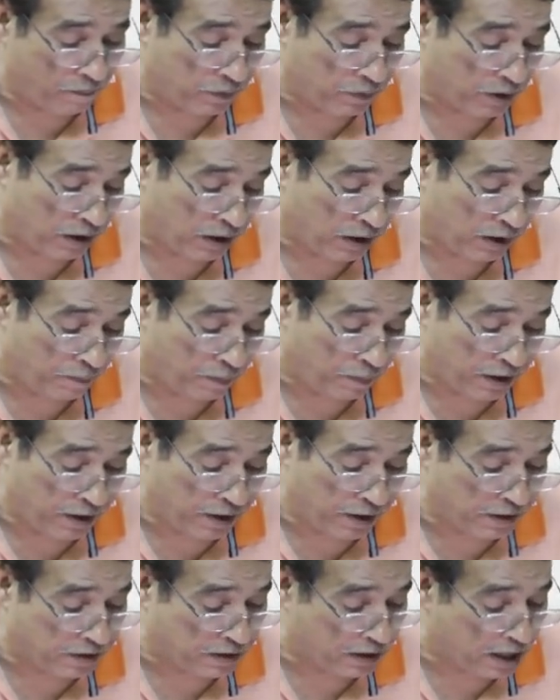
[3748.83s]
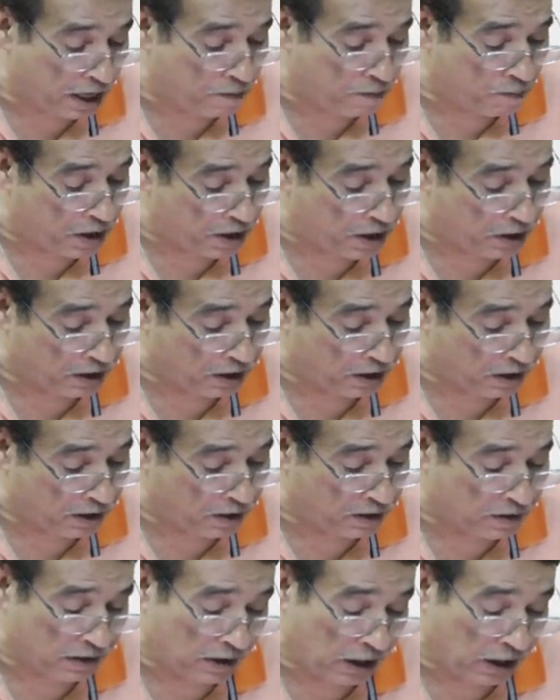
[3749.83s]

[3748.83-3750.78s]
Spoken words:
repairs and maintenance.